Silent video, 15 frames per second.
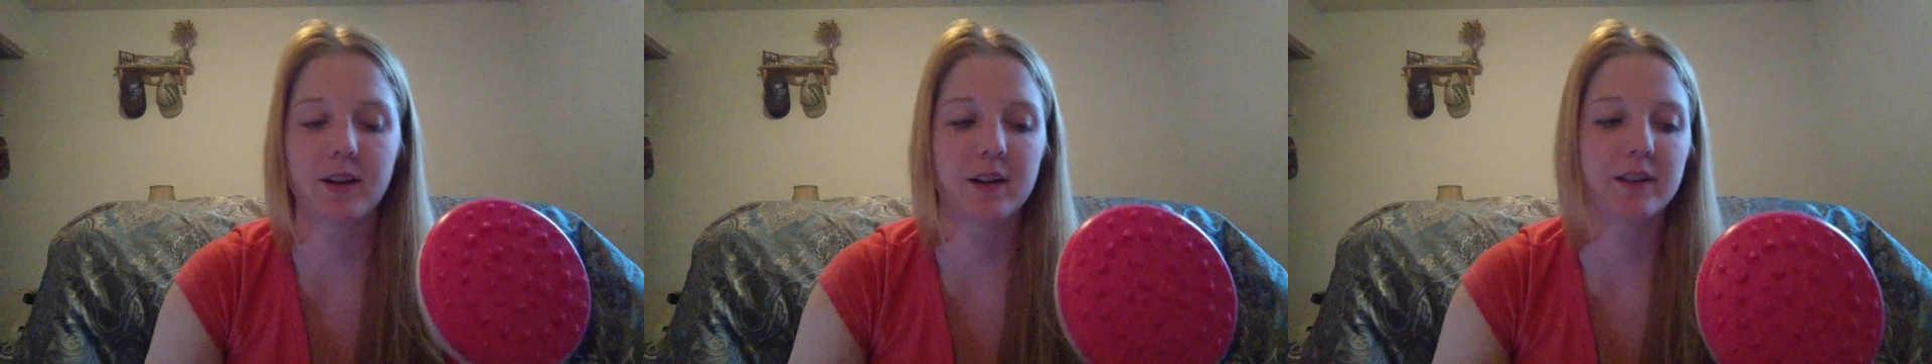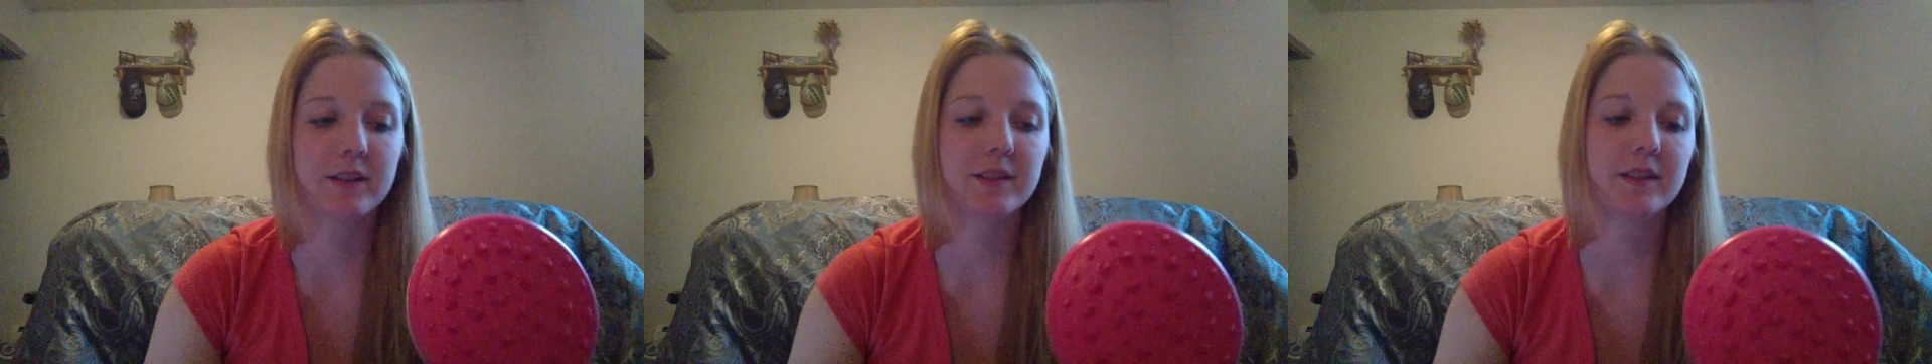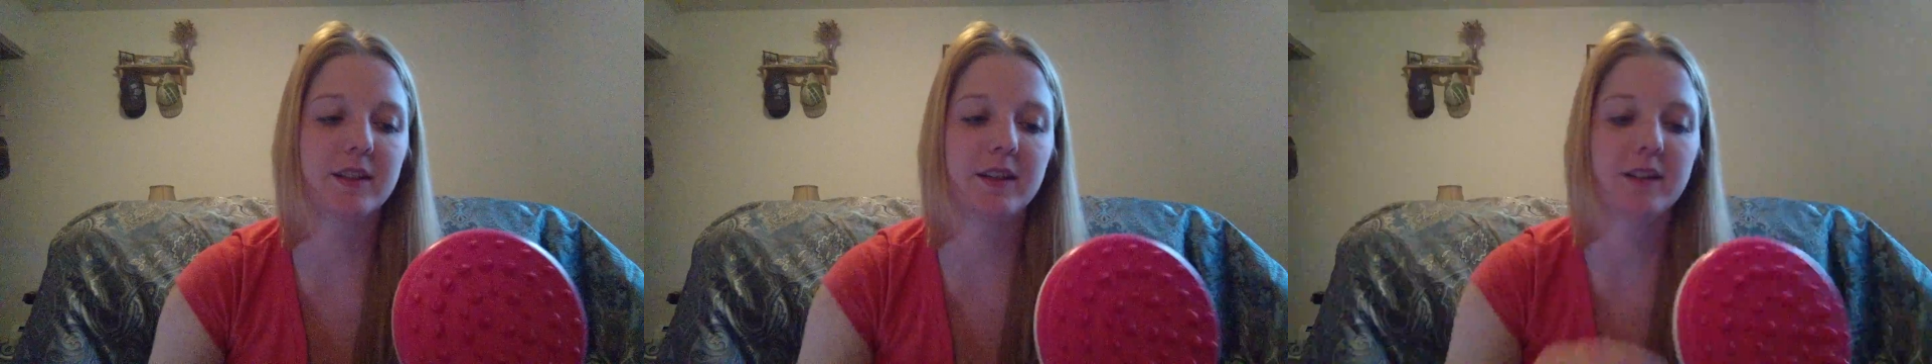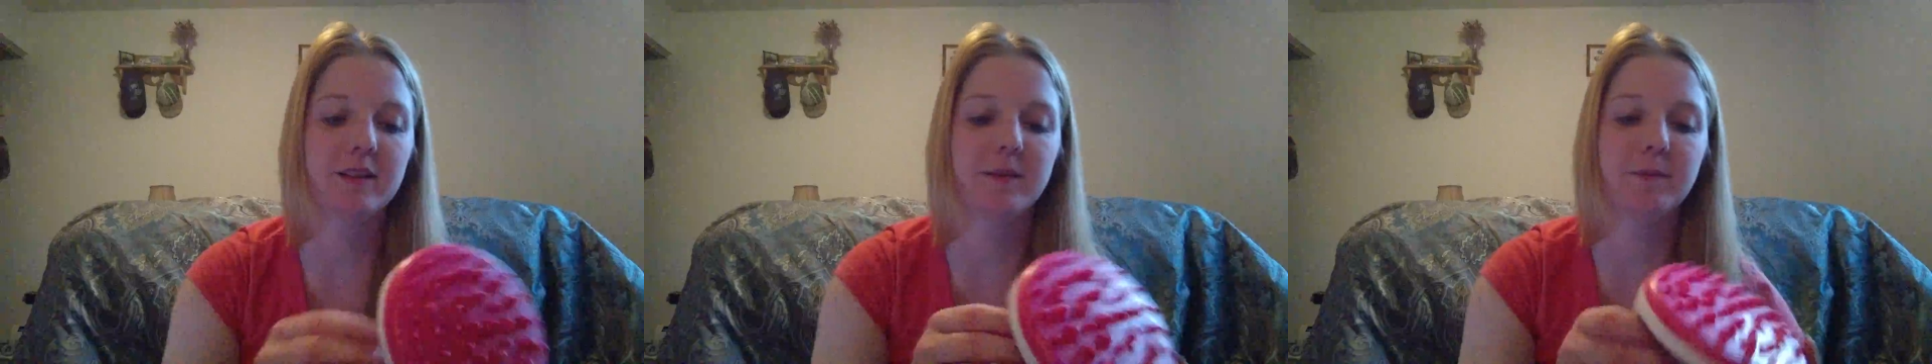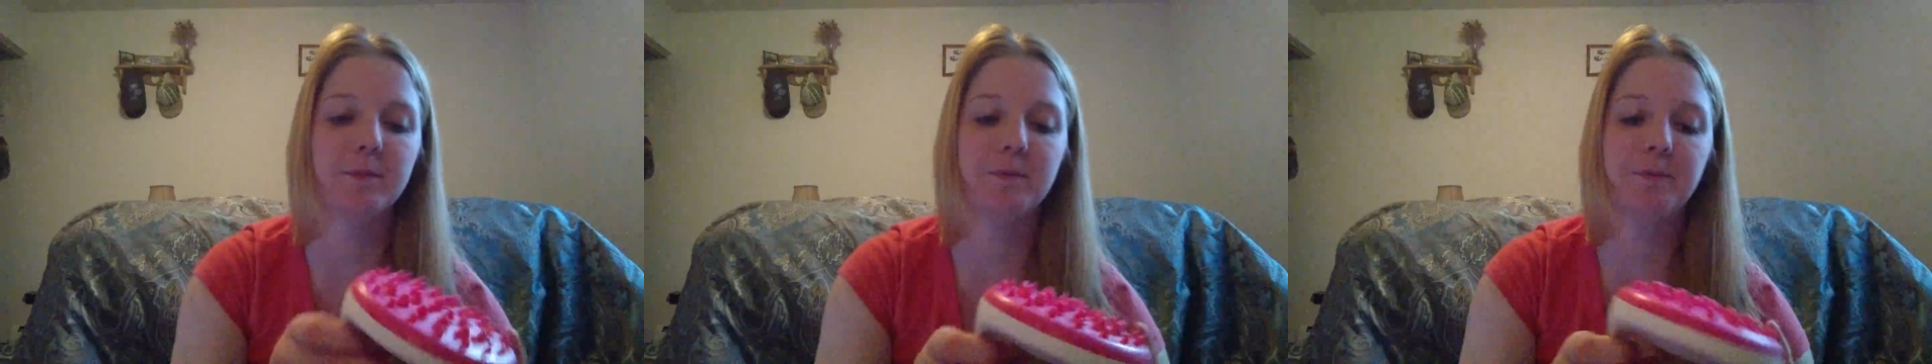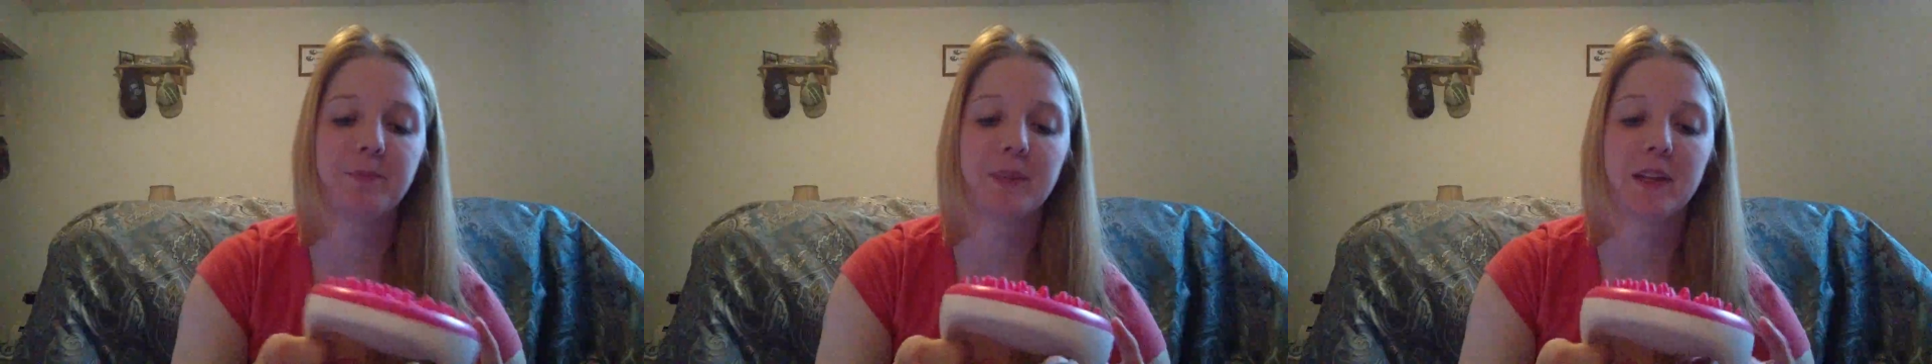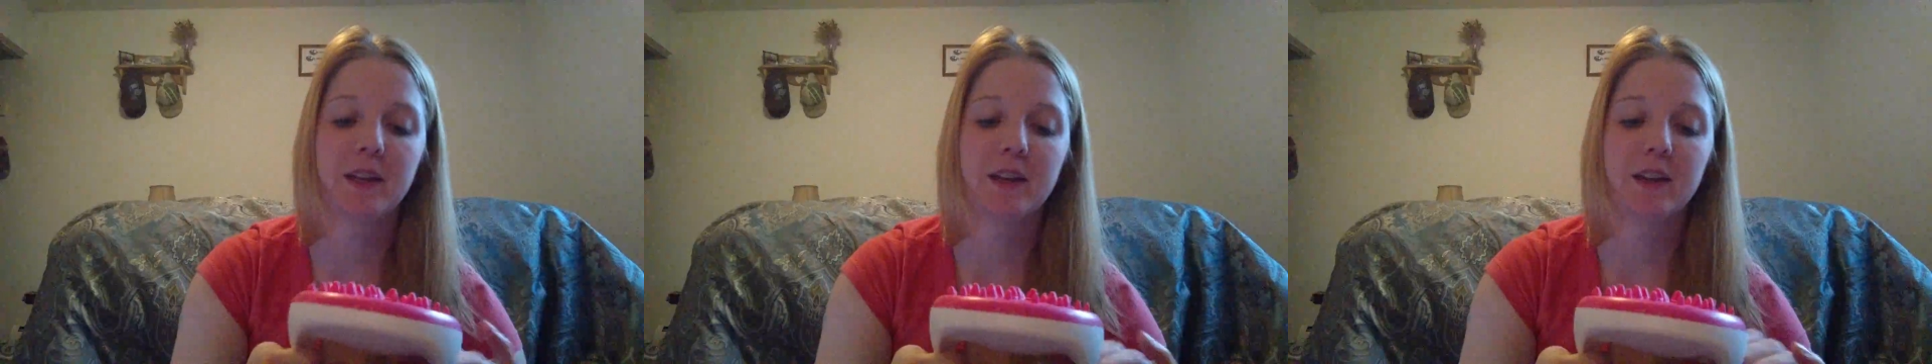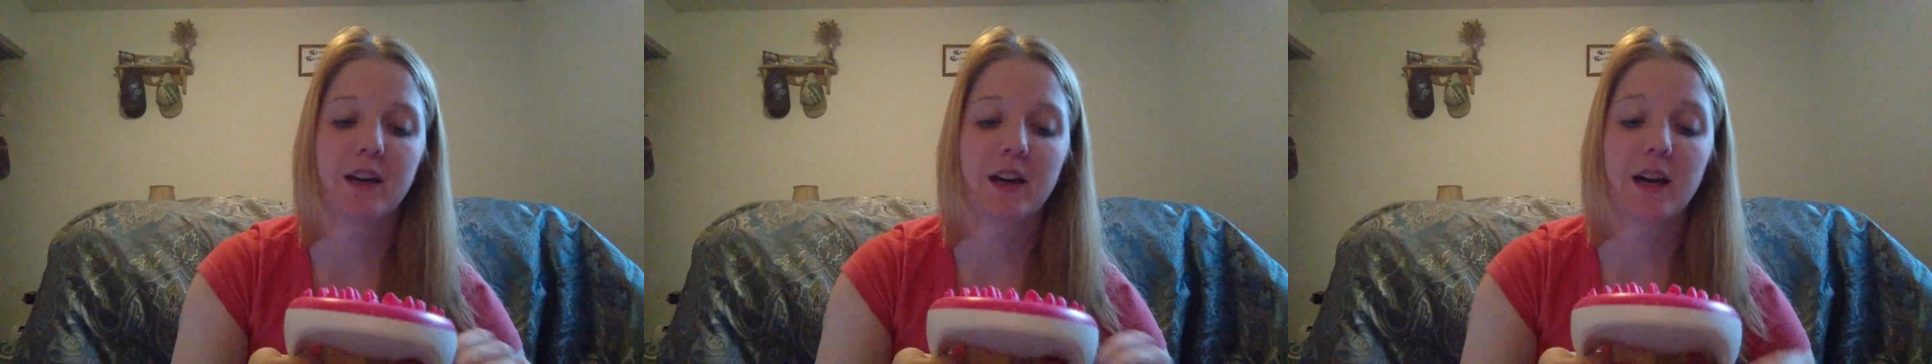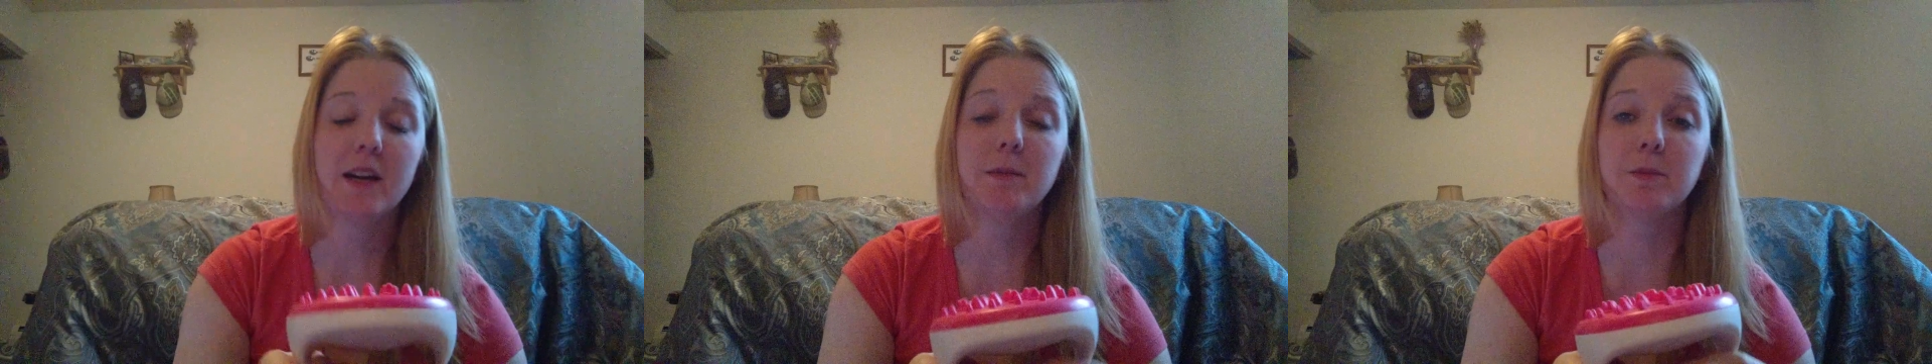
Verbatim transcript: thighs and I